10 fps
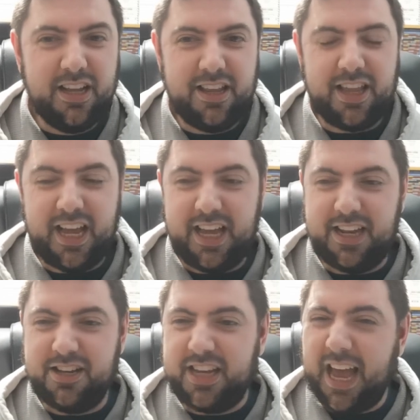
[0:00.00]

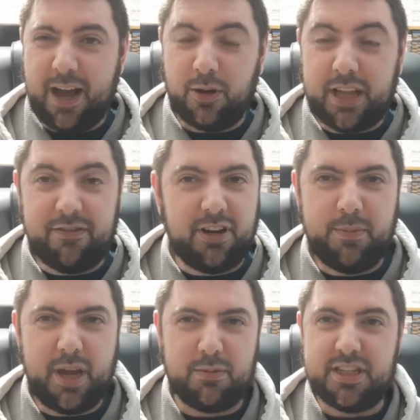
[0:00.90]
then yeah, I'll definitely
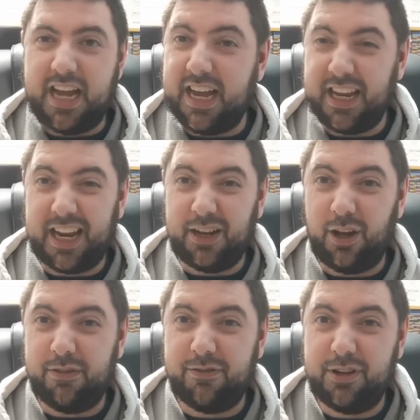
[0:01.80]
be up to that, and any
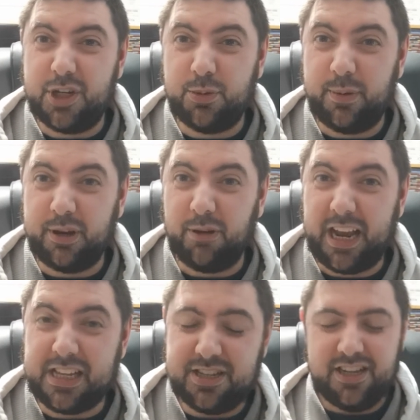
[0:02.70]
live footage will be
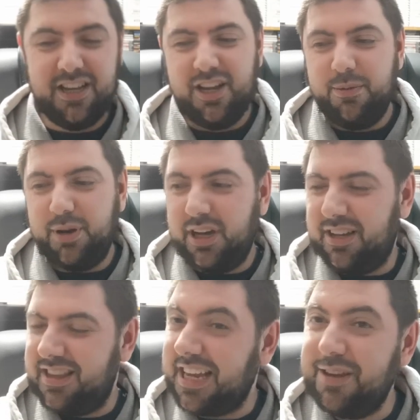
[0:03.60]
great.
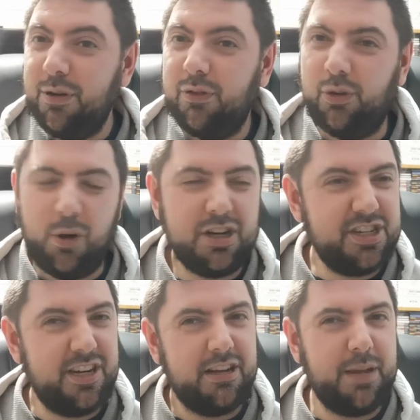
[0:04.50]
But thank you all for
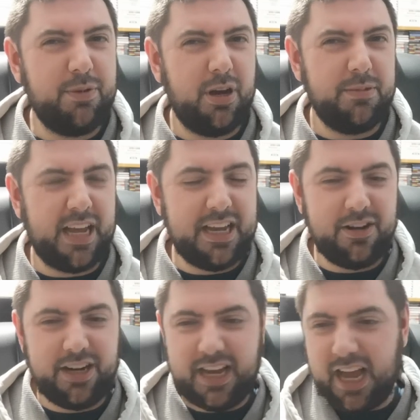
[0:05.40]
watching. I'll keep you updated
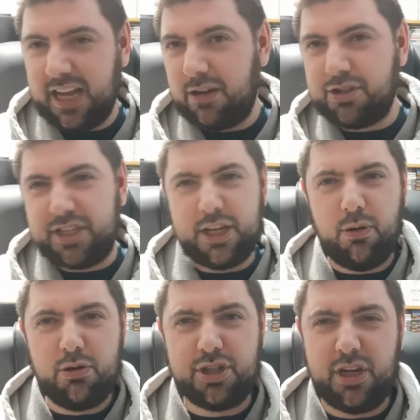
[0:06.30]
on it, and I'll see you
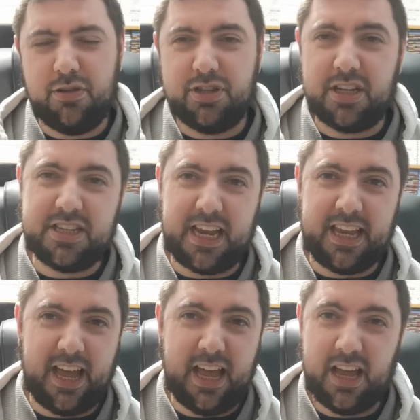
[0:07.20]
all soon. So take
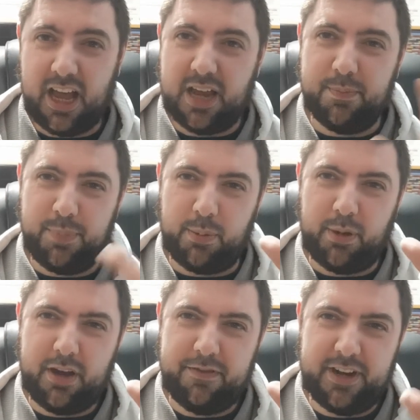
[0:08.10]
care, and bye
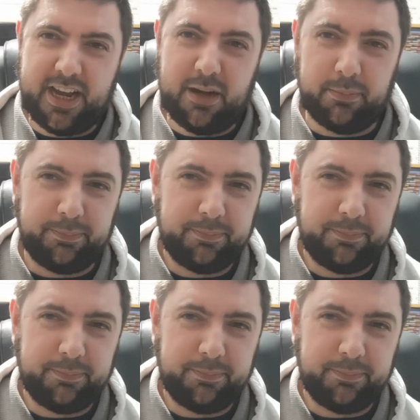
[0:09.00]
bye for now.